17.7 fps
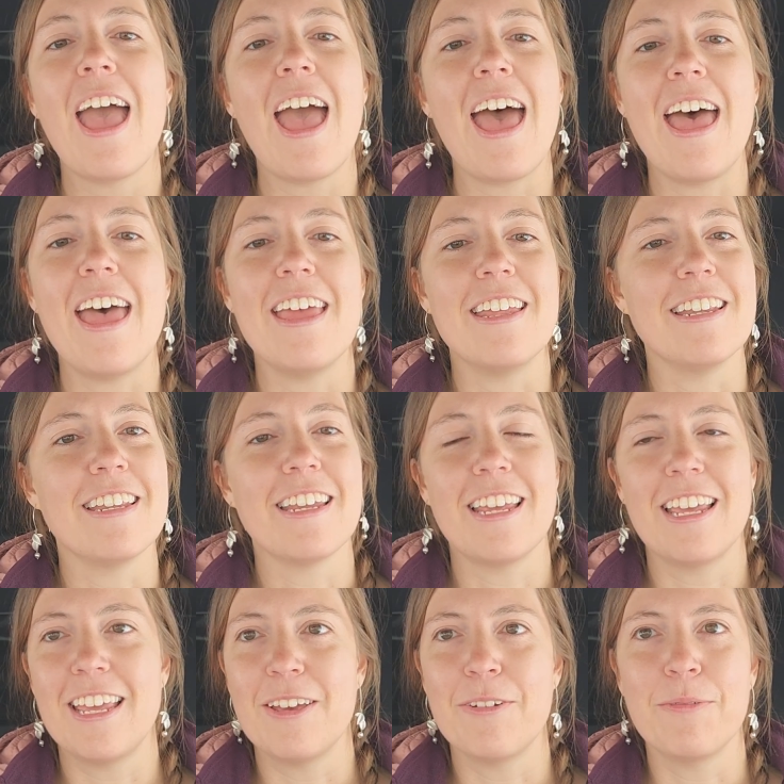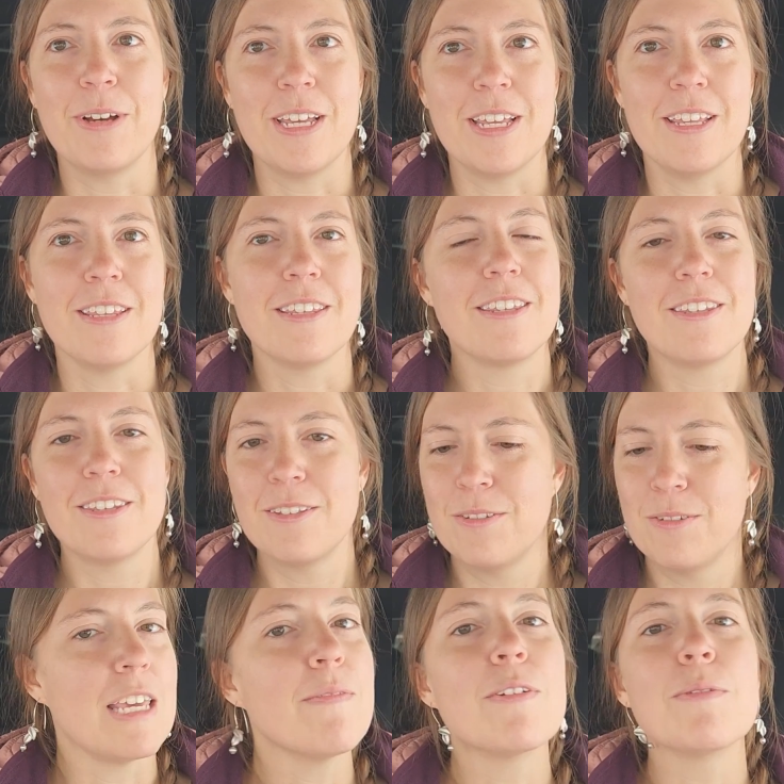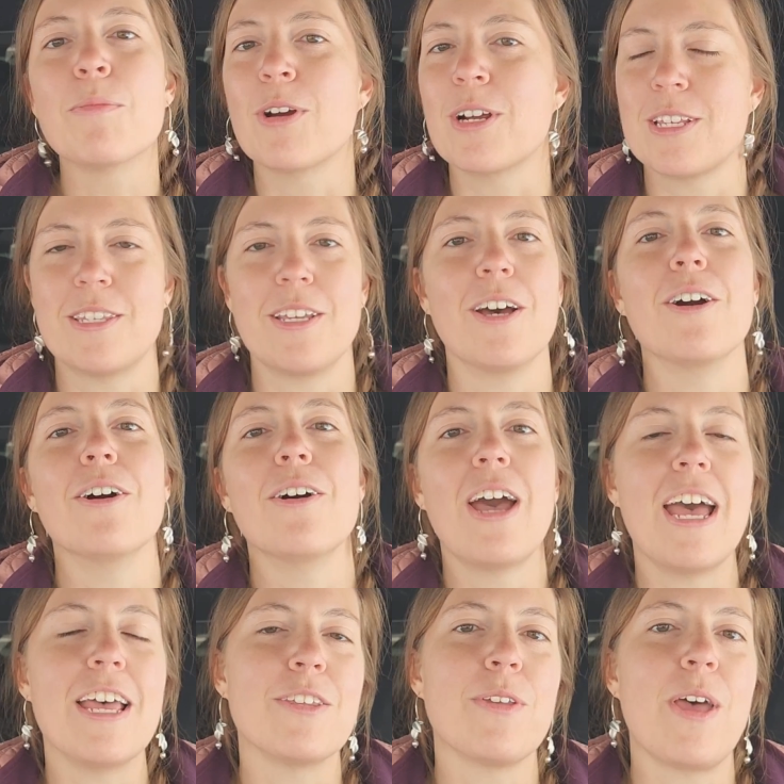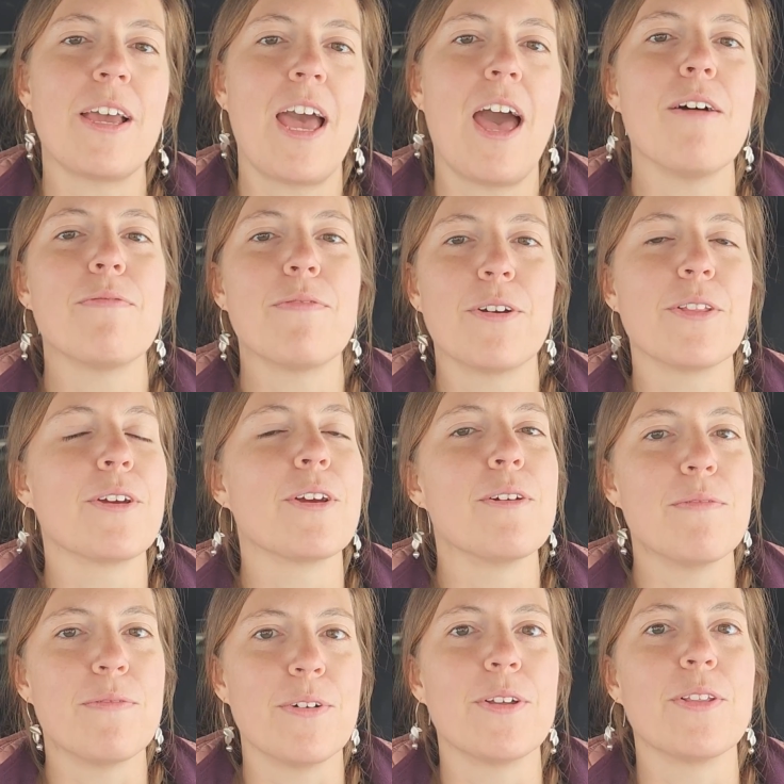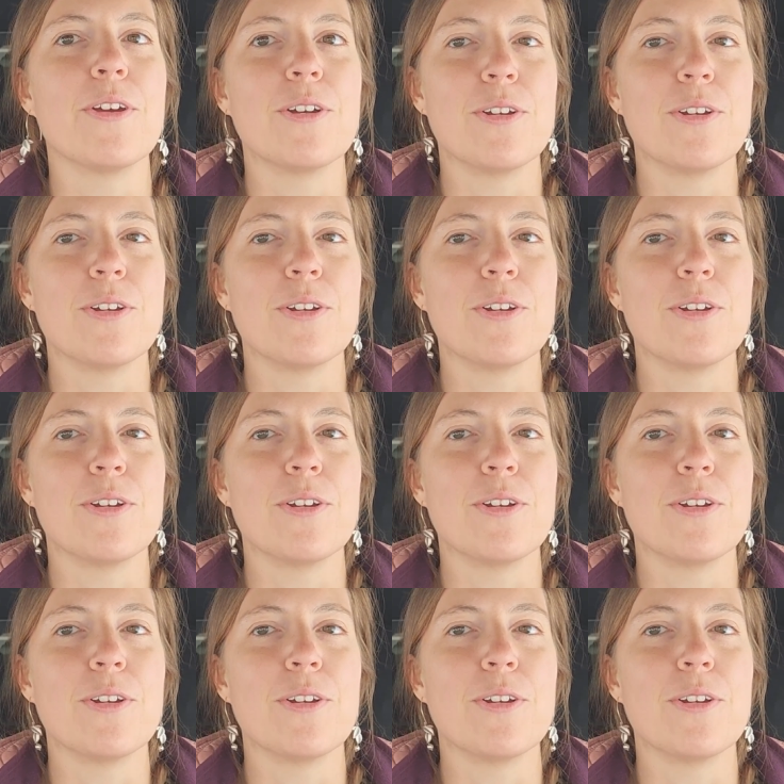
and it was even more so as I got further and further